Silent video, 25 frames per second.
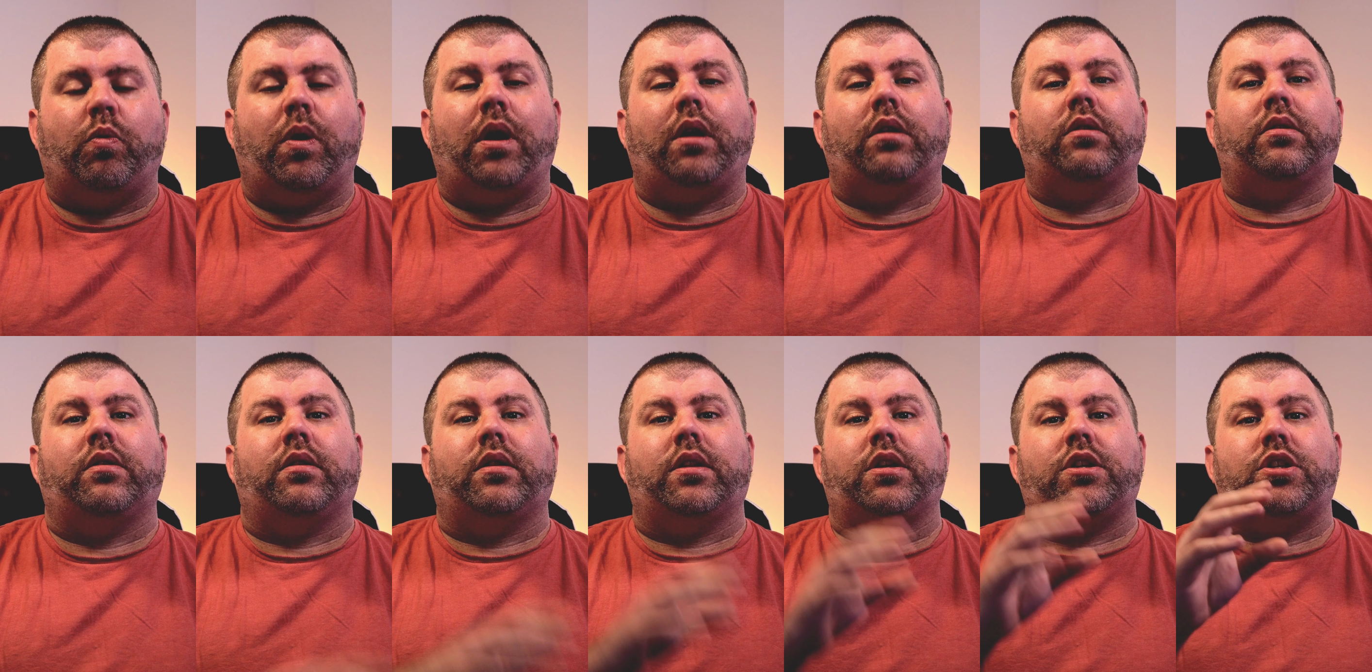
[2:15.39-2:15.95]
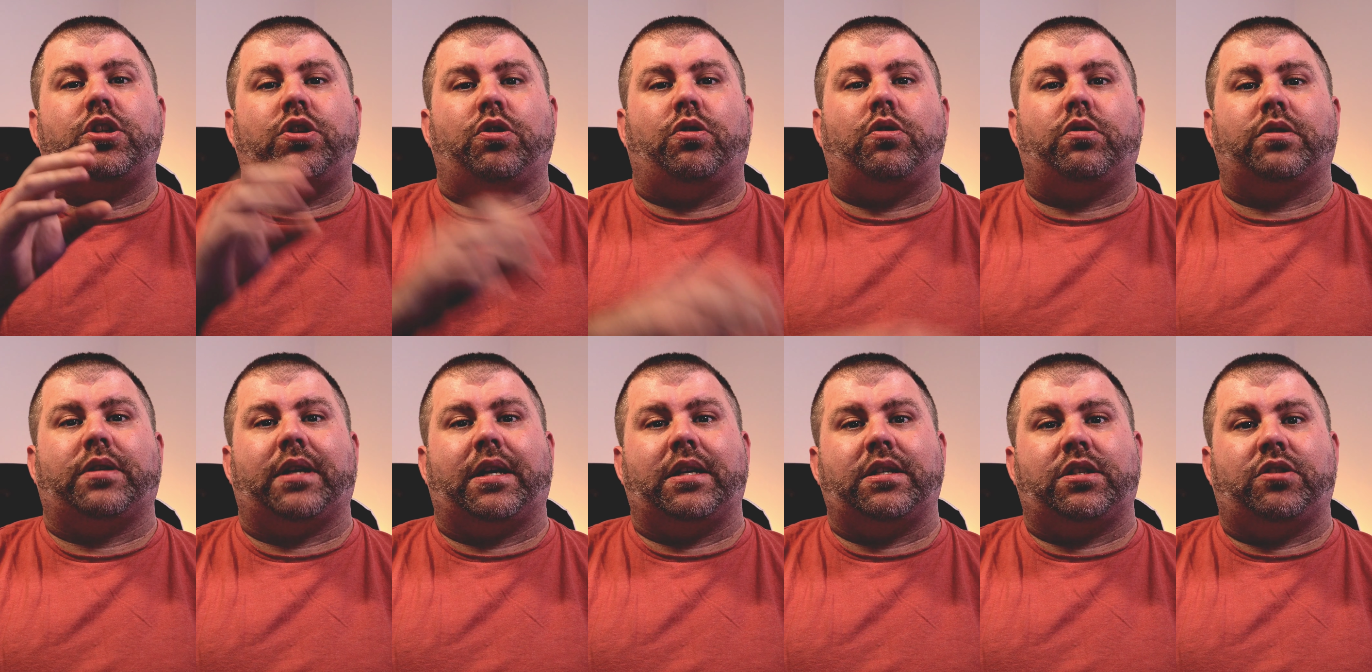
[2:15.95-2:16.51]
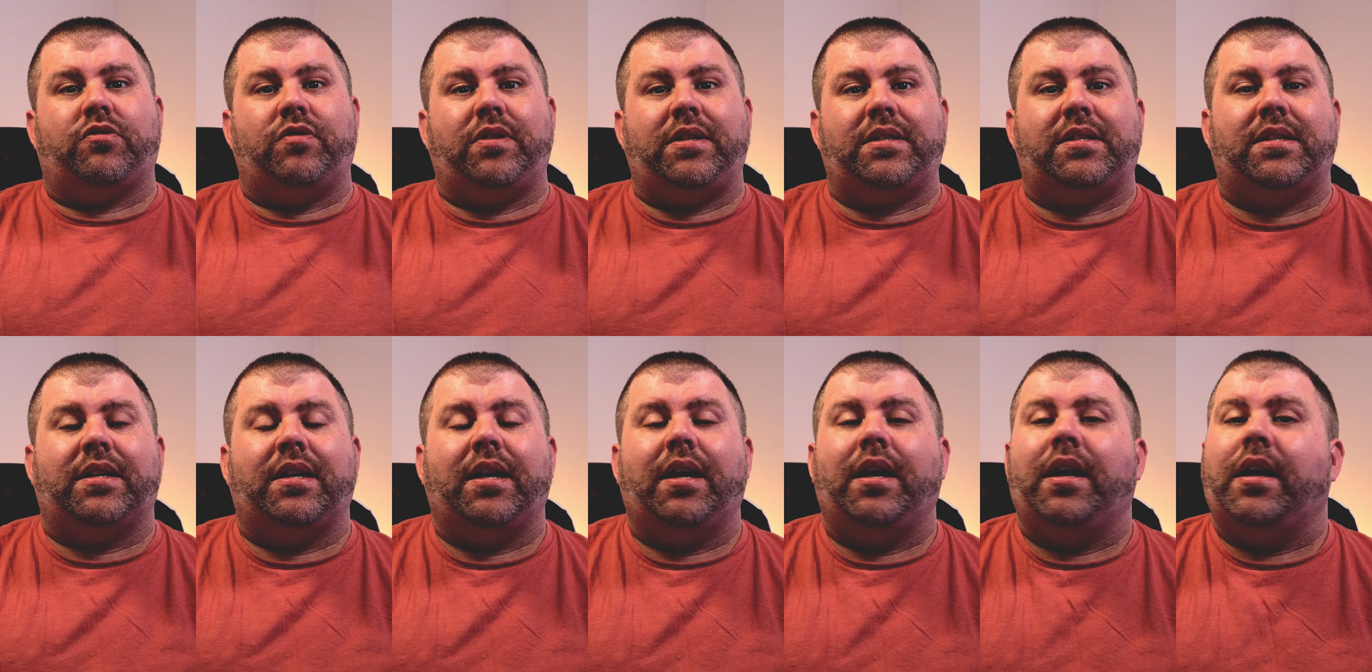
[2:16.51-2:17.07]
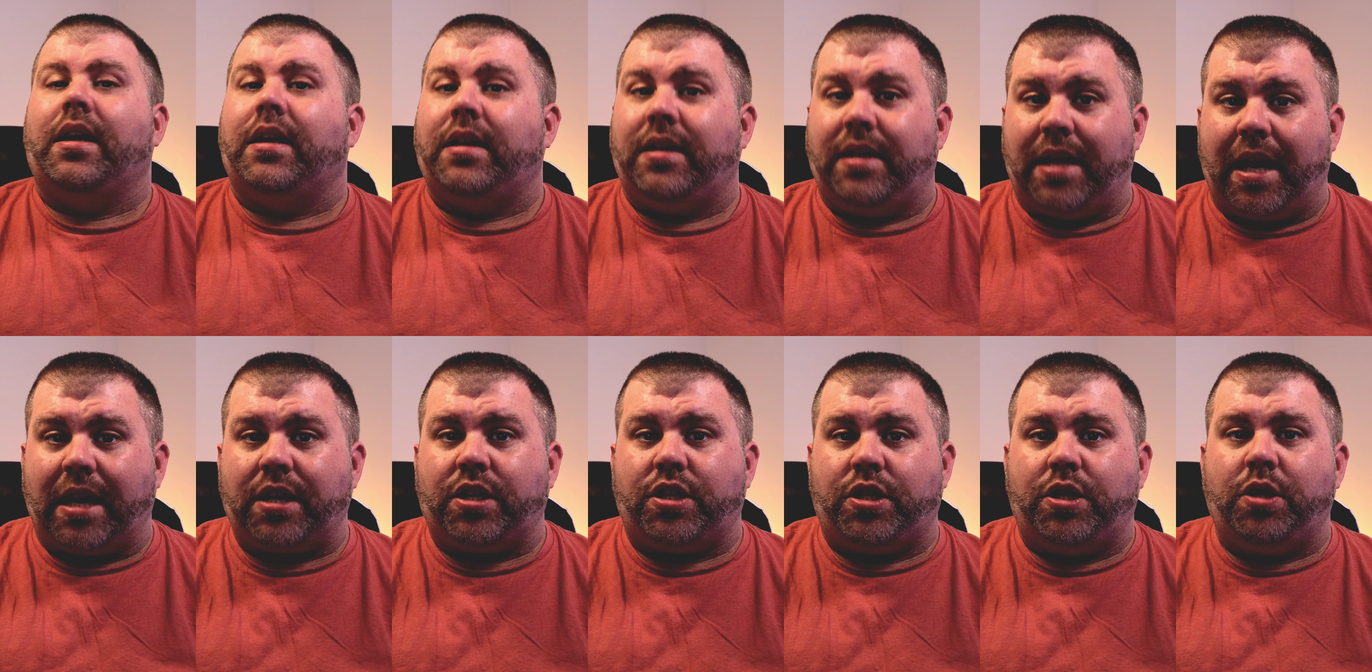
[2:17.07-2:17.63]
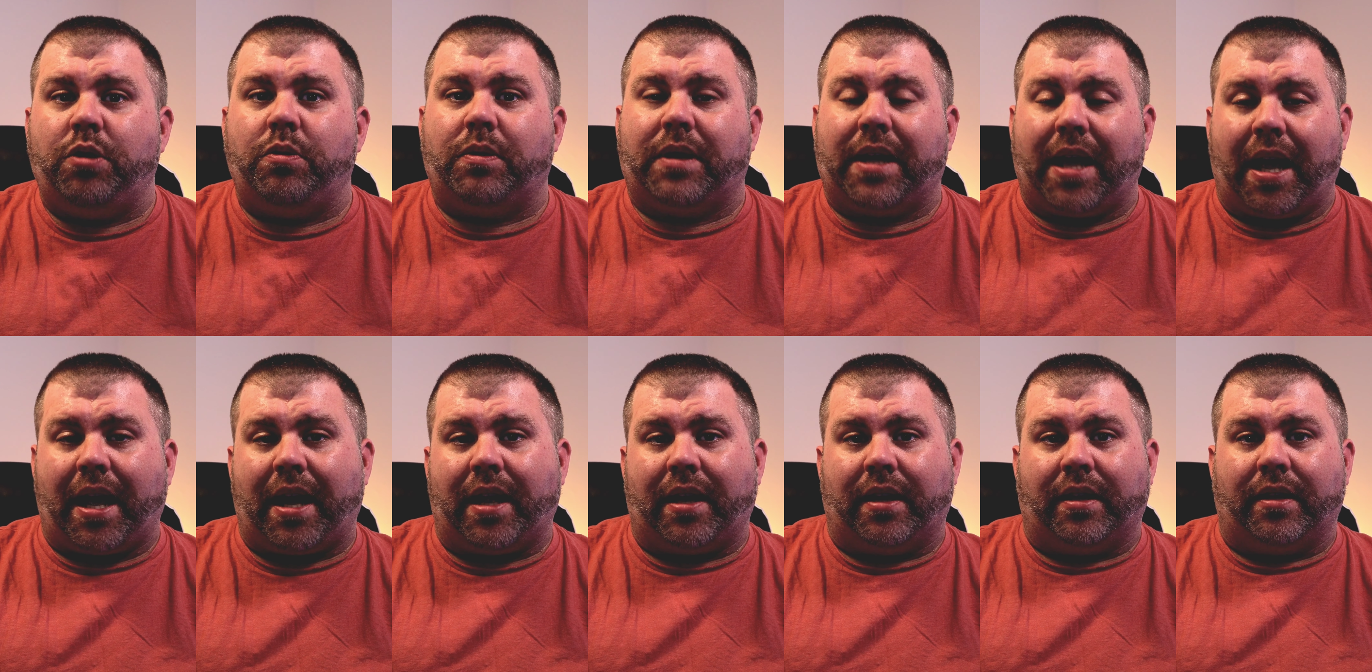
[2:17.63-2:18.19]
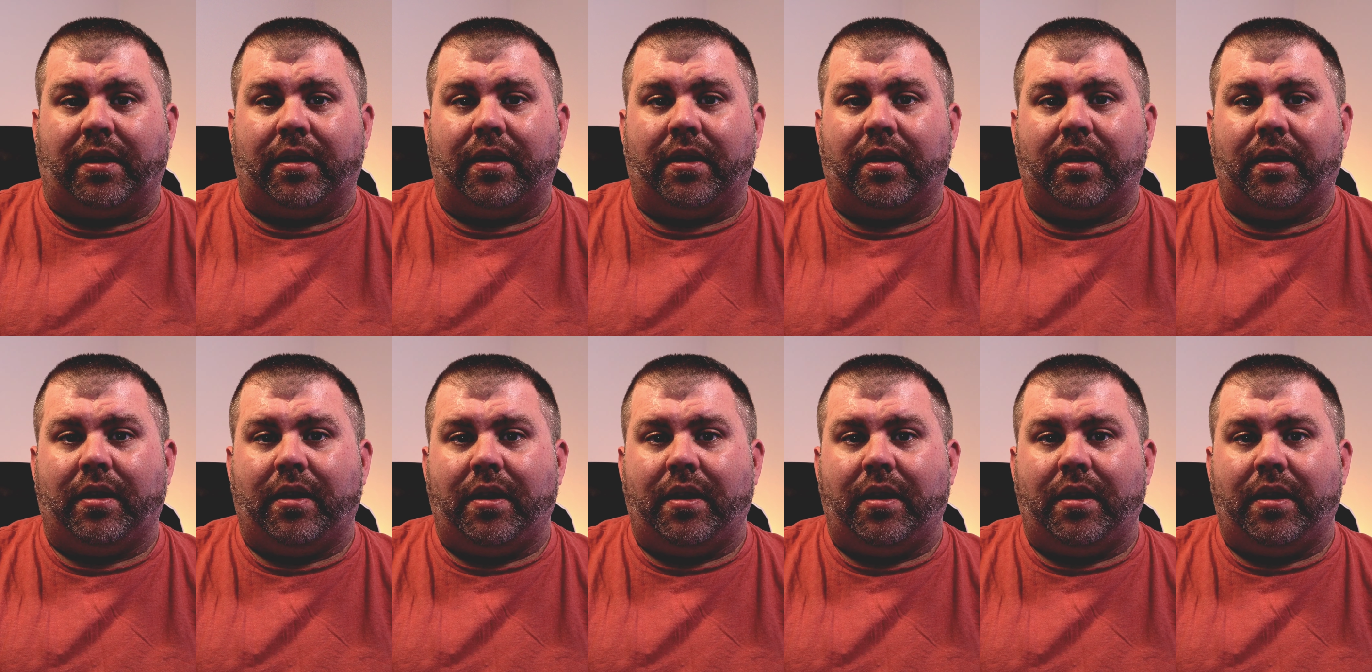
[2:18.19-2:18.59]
Well, the short answer is yes, you can.